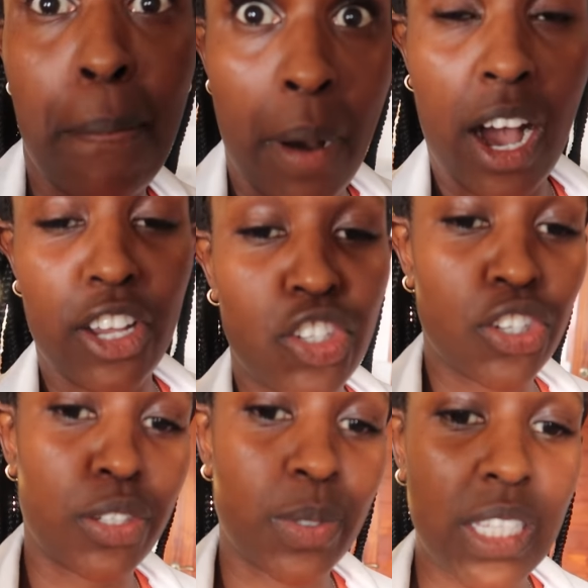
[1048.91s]
in
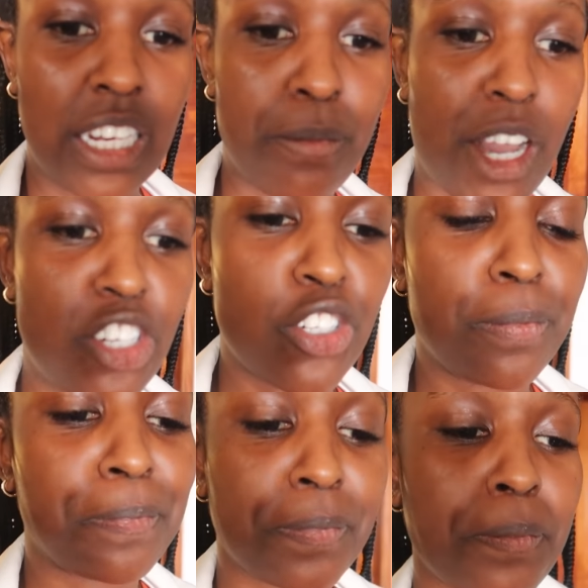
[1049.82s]
March, because we're still in March,
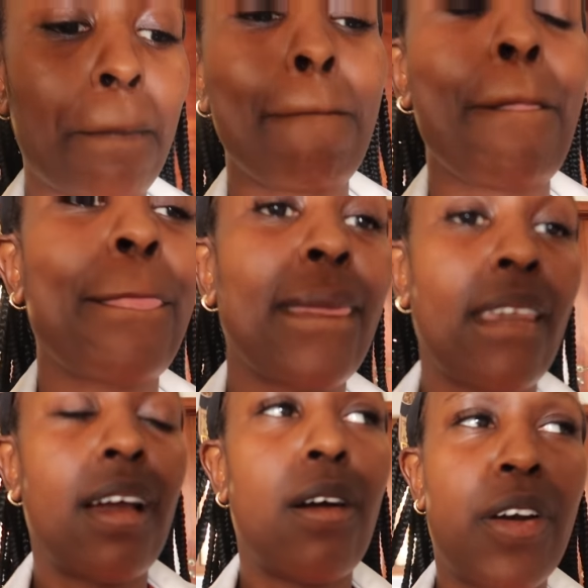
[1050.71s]

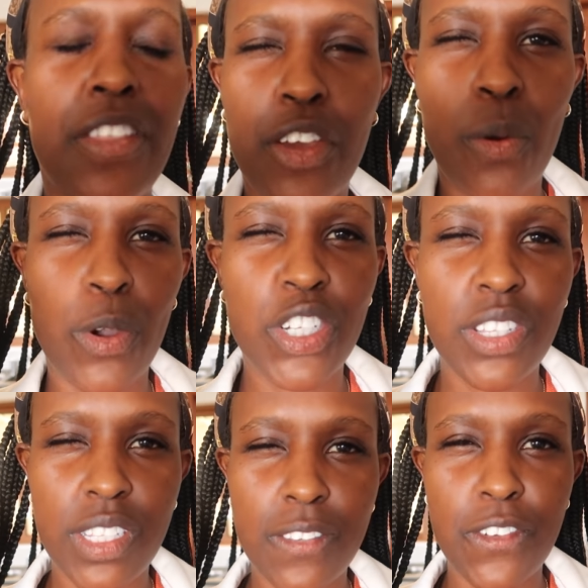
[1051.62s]
or rather you're
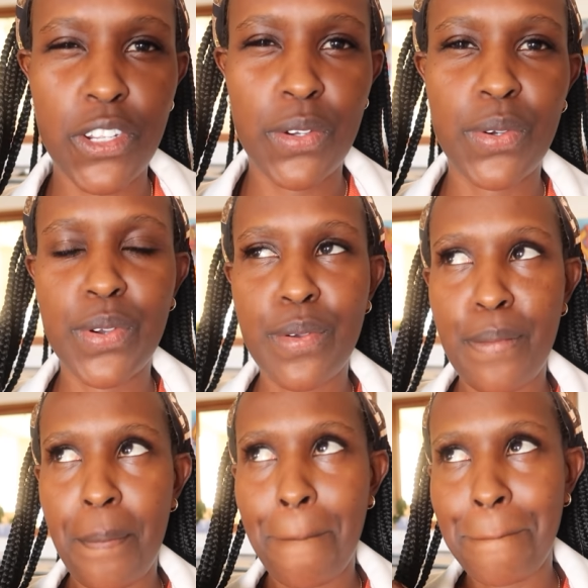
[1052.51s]
watching this video
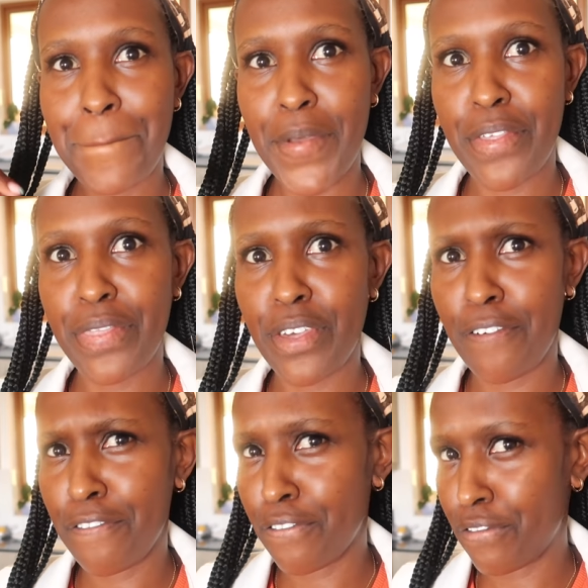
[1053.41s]
in
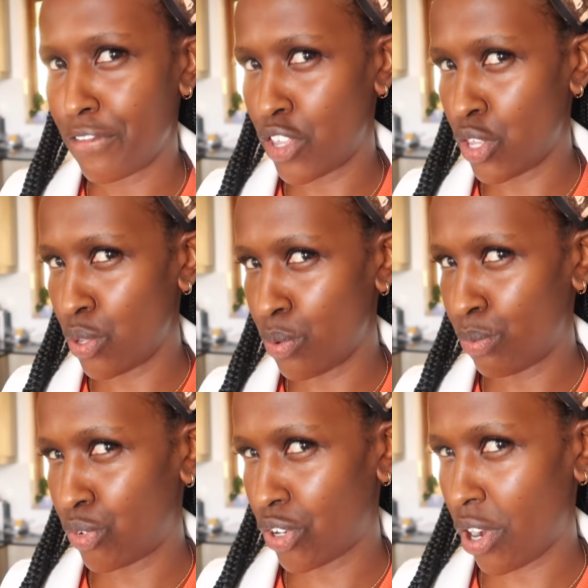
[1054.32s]
the
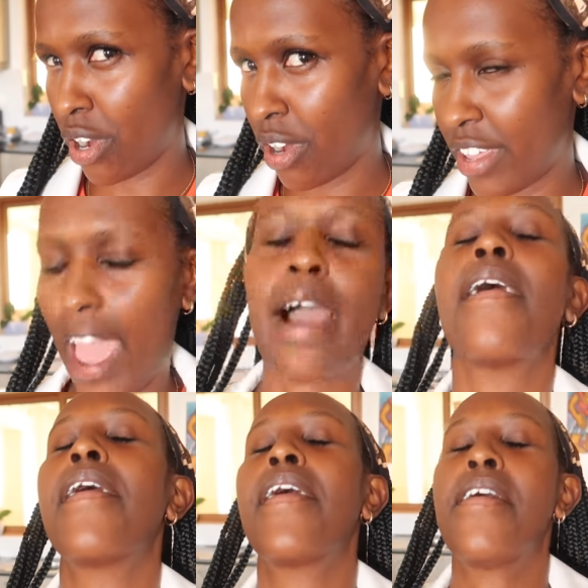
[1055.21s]
future. Yeah.
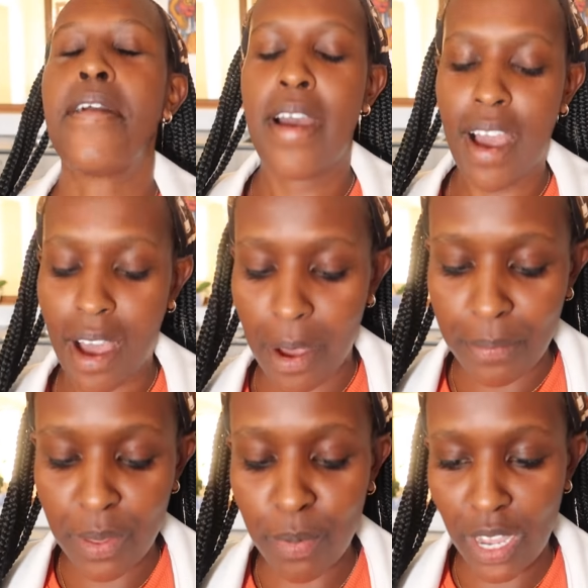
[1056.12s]

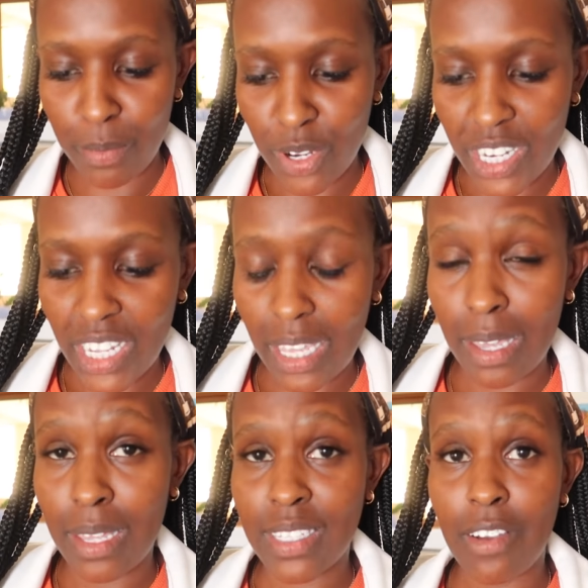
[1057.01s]
The book I'm reading
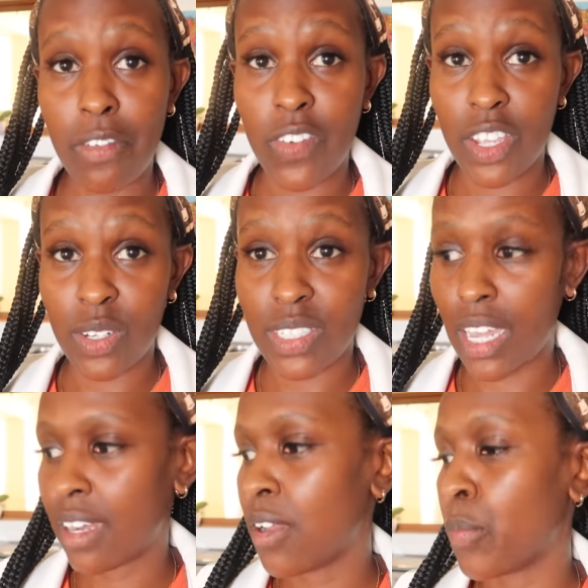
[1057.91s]
is Half of a Yellow
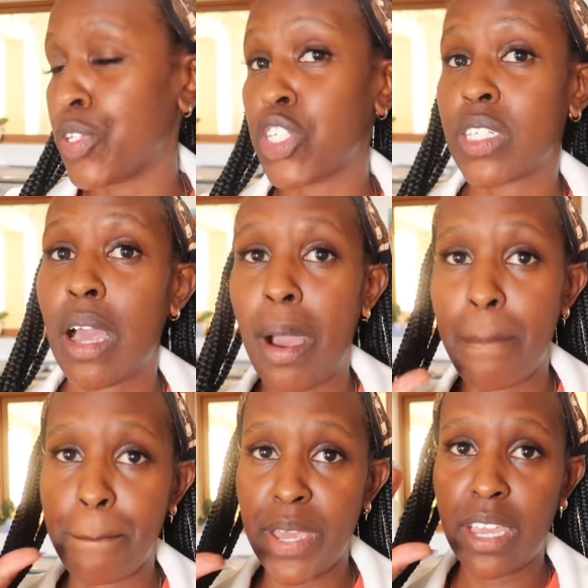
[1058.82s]
Sun, which is
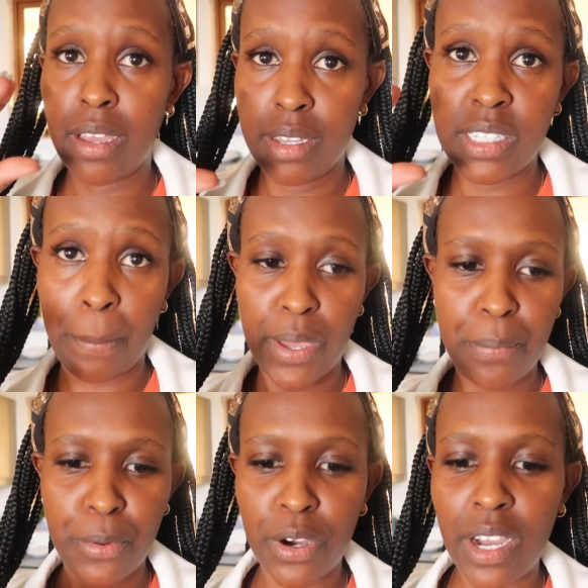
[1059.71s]
a
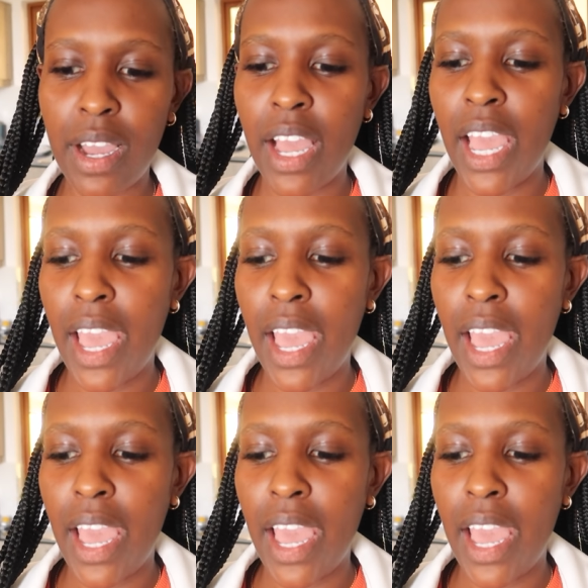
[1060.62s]
big book